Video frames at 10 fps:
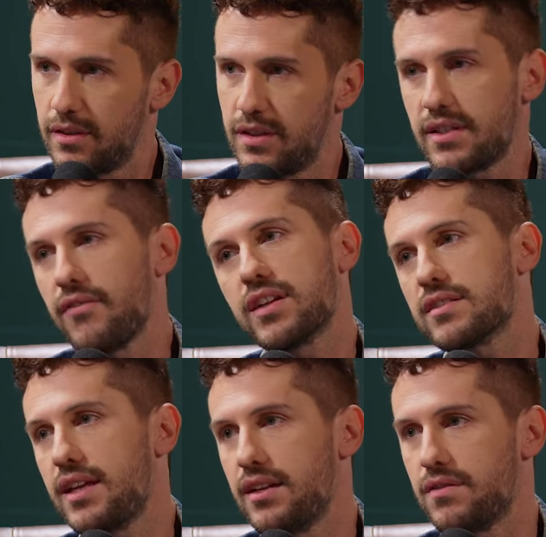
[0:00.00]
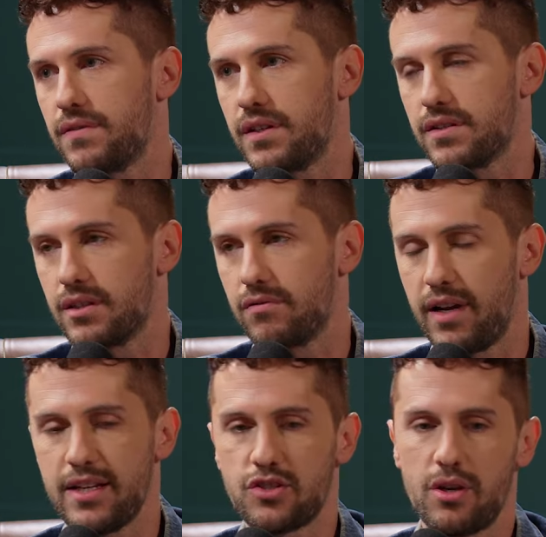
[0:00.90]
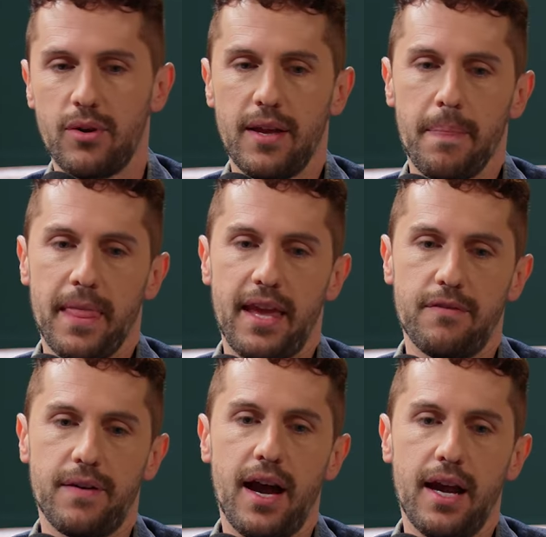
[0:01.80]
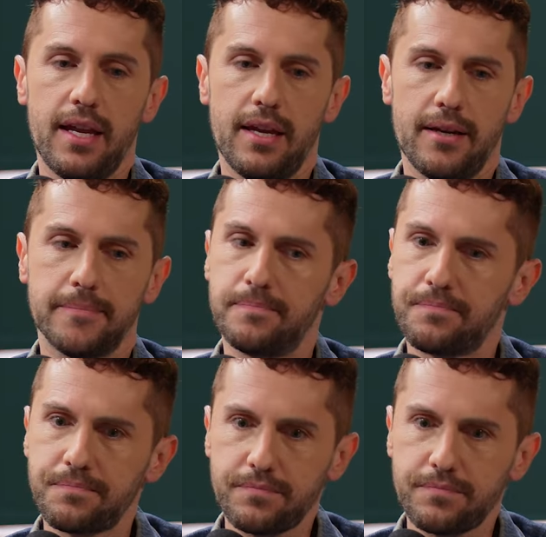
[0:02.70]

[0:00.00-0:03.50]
There's having a standard for Come yourself, on. Right? So if I am